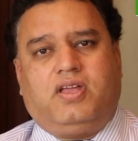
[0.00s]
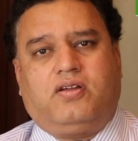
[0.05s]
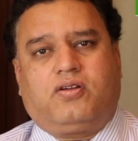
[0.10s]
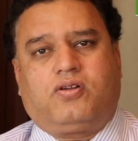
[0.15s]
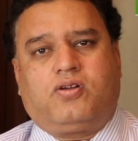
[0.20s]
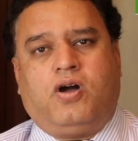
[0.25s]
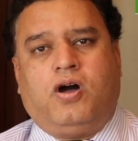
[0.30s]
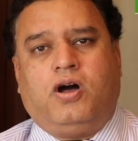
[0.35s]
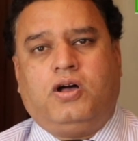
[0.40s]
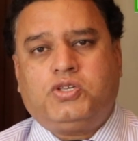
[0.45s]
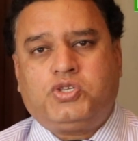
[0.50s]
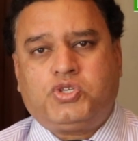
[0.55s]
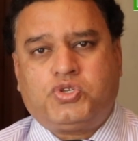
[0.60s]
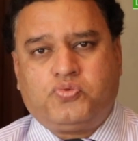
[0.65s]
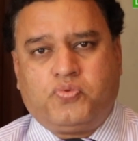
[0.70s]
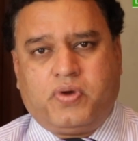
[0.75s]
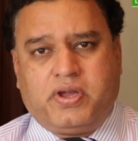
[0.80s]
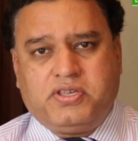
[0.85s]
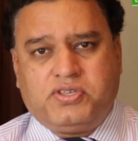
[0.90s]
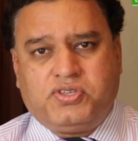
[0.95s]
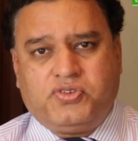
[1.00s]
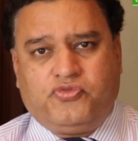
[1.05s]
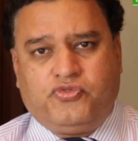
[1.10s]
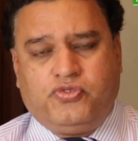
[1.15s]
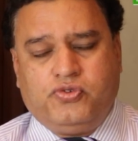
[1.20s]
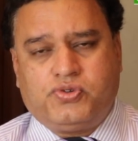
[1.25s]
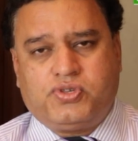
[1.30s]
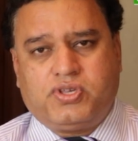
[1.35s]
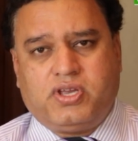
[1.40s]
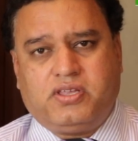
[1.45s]
Cost-wise, if
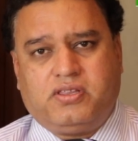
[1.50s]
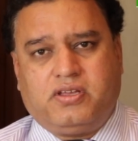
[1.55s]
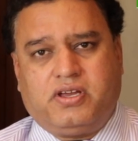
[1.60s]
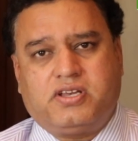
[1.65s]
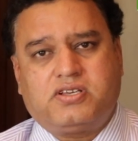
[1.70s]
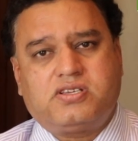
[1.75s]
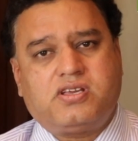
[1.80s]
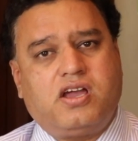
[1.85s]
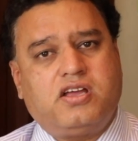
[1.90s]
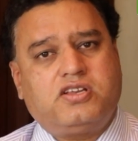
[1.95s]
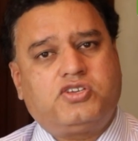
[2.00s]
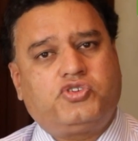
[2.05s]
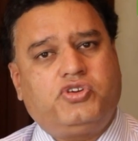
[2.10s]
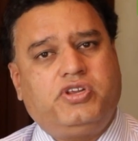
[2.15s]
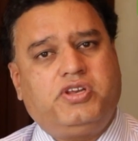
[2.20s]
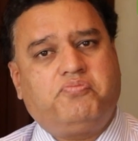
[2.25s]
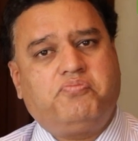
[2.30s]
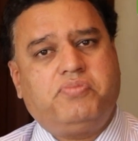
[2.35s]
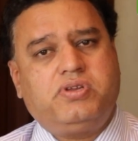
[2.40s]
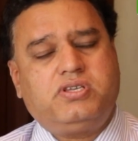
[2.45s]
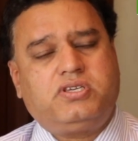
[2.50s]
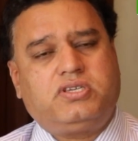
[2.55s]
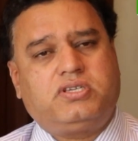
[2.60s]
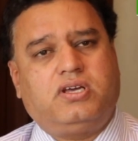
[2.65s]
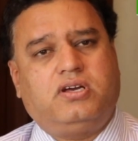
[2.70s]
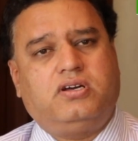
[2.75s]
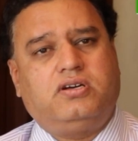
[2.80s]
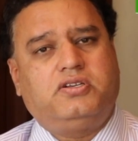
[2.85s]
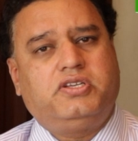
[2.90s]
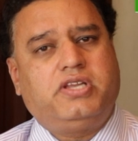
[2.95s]
you say the entire treatment,
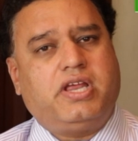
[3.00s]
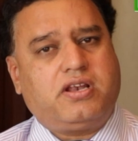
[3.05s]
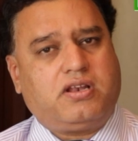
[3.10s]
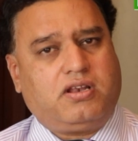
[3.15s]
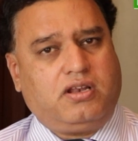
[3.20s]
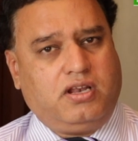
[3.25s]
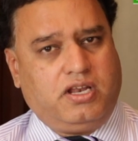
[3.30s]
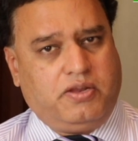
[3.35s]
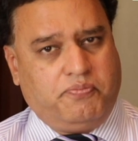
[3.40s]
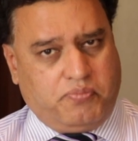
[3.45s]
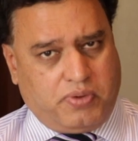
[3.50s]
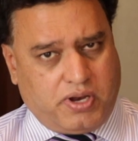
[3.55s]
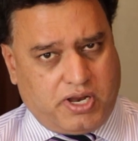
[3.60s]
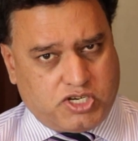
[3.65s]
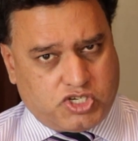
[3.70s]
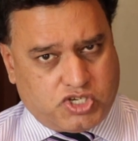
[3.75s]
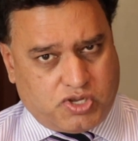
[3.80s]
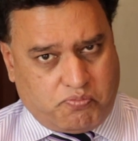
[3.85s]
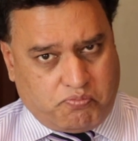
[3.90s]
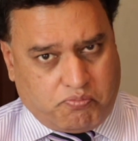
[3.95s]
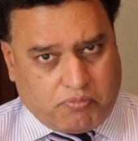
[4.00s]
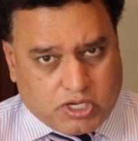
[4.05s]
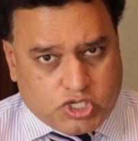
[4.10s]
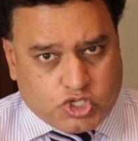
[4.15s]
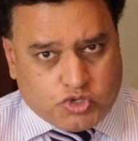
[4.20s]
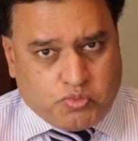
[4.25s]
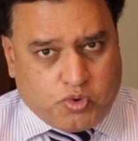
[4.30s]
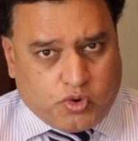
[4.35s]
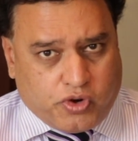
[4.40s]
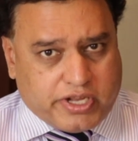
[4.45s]
dental implants are
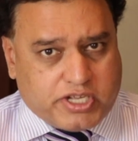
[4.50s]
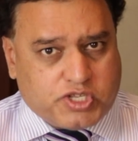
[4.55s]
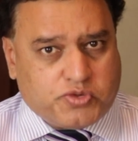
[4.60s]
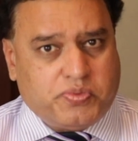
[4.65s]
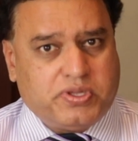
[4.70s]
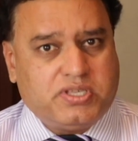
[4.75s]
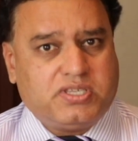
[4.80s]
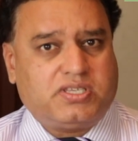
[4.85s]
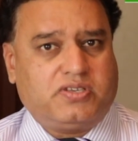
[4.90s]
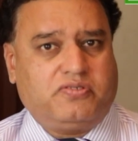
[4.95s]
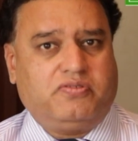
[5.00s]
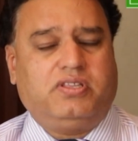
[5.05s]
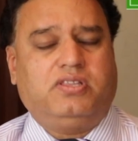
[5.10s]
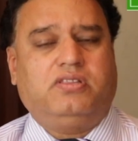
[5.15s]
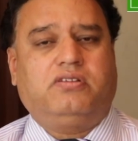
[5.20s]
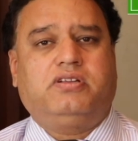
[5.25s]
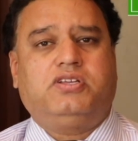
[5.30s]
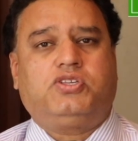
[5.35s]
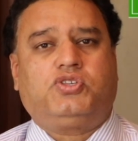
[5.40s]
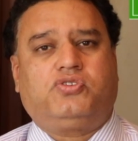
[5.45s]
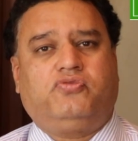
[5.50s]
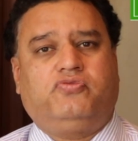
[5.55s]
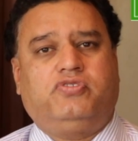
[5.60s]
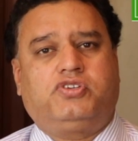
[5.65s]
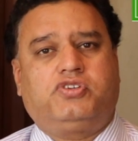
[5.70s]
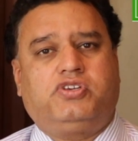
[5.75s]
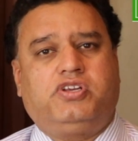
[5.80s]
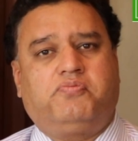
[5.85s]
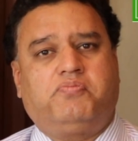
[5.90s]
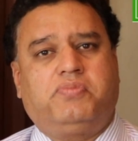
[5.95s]
much more expensive than the rest of the
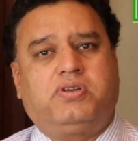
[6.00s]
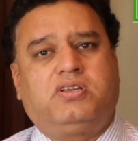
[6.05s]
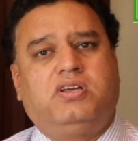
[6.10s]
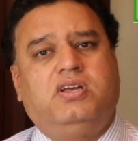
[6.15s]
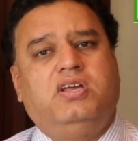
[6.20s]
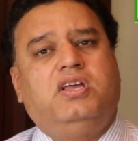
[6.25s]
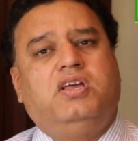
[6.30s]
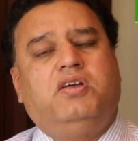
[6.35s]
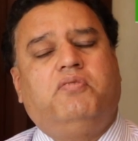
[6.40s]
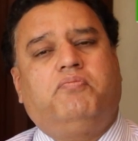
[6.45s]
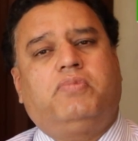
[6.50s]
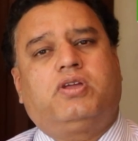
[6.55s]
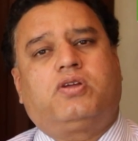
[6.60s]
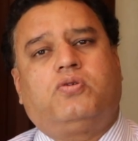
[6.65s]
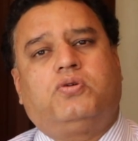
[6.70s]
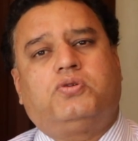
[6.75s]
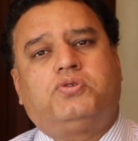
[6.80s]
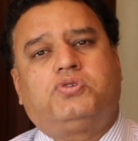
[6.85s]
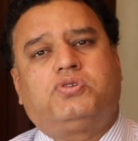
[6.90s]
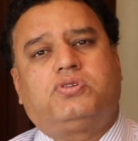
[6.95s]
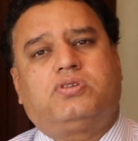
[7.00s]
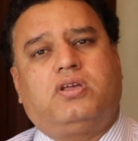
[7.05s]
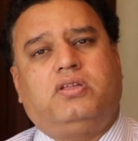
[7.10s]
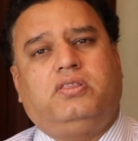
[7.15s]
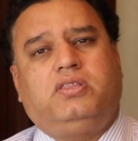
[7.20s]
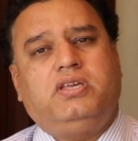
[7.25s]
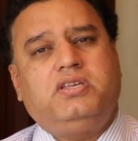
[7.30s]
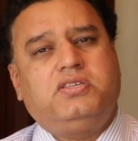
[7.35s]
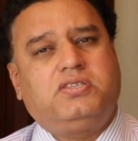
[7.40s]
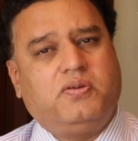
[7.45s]
treatment because
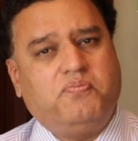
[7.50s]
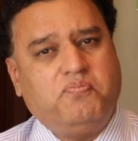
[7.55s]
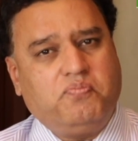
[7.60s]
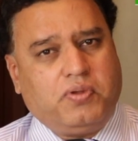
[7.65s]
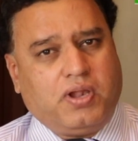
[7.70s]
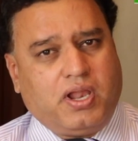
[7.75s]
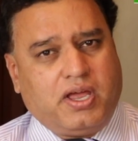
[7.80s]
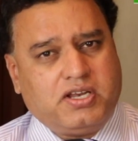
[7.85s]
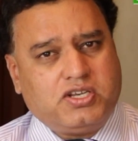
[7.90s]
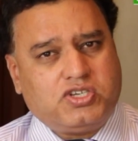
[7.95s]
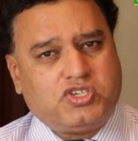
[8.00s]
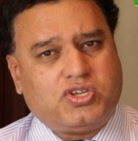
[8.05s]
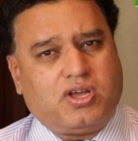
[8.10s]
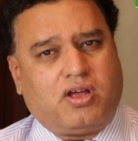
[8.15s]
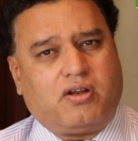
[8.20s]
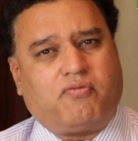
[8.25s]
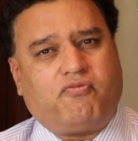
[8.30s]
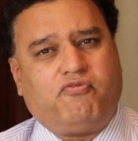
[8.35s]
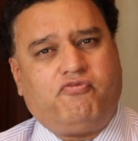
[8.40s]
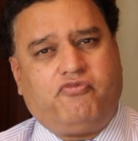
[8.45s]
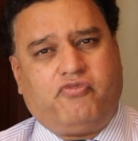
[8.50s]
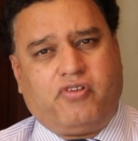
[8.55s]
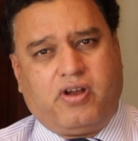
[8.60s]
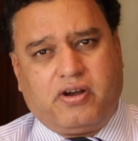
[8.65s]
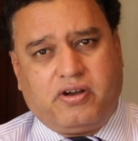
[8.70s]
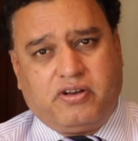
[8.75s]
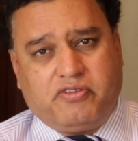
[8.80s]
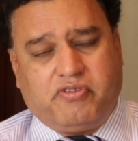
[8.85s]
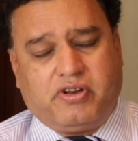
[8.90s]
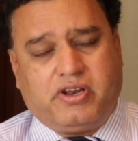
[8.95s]
these implants are
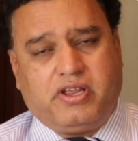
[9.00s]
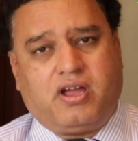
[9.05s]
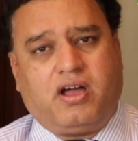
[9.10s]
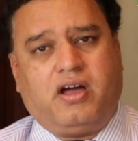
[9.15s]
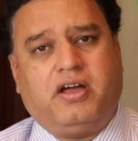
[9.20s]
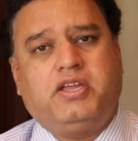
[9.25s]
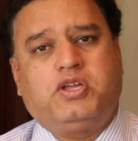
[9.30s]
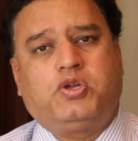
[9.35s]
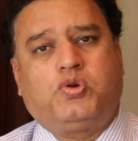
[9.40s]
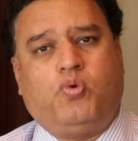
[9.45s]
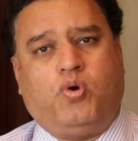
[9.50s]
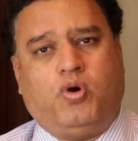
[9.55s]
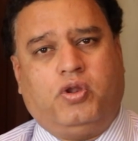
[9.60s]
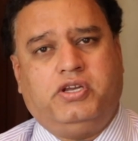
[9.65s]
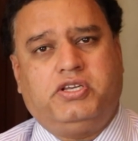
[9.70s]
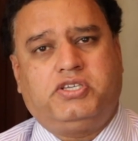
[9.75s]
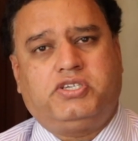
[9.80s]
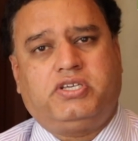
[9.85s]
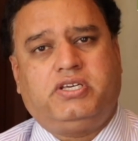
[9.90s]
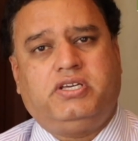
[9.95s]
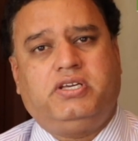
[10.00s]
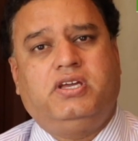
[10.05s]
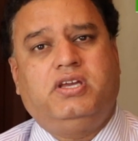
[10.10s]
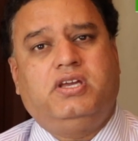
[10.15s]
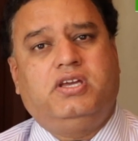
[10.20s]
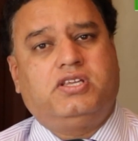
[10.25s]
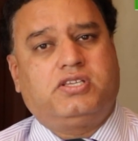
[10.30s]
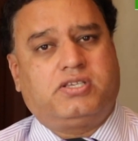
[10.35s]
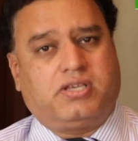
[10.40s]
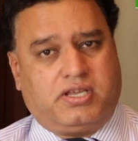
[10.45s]
very, very high quality
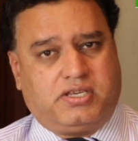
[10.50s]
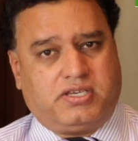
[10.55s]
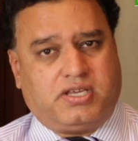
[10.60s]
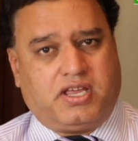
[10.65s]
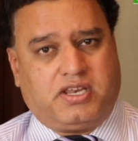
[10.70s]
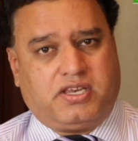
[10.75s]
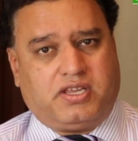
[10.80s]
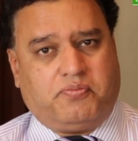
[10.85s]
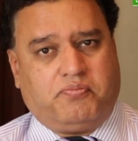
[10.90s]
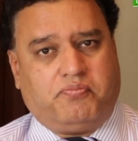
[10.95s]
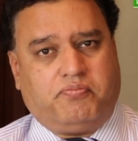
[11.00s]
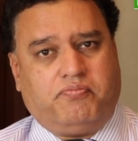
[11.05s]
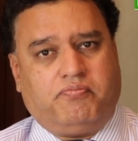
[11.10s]
titanium.